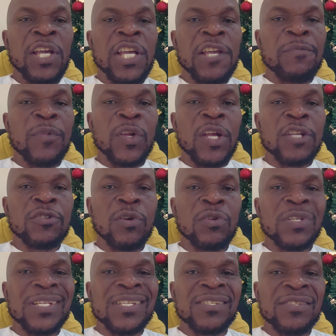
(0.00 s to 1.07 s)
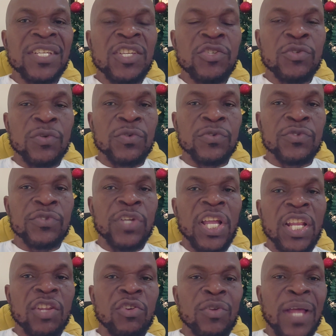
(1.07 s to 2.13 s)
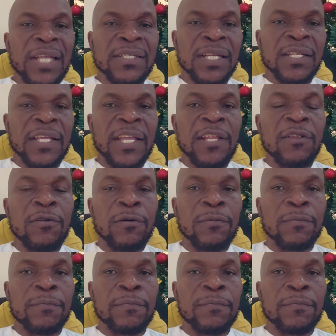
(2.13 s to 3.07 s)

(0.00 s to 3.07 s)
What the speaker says: immigration decisions in the United Kingdom.